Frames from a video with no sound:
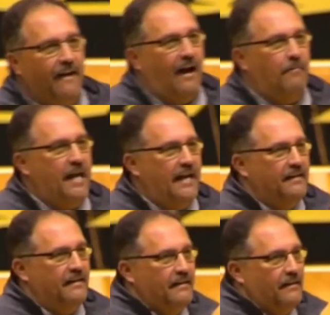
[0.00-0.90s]
I
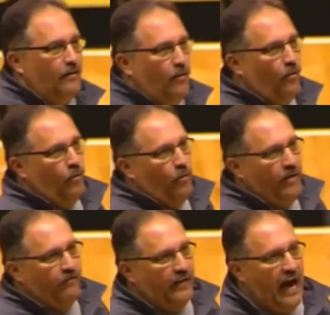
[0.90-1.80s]
mean,
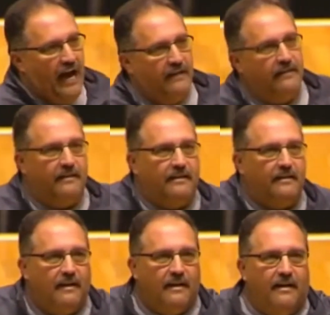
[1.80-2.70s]
we've got
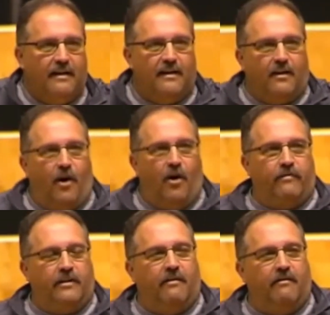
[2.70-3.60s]

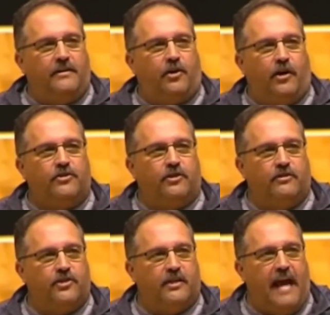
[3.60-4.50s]
over here, Ed
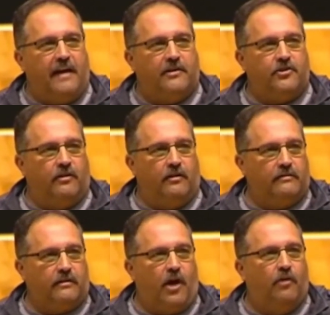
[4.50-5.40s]
Kirshner's a
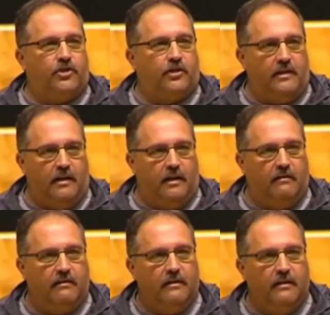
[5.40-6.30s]
National Coach of the
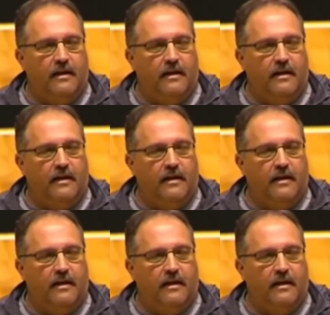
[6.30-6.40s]
Year.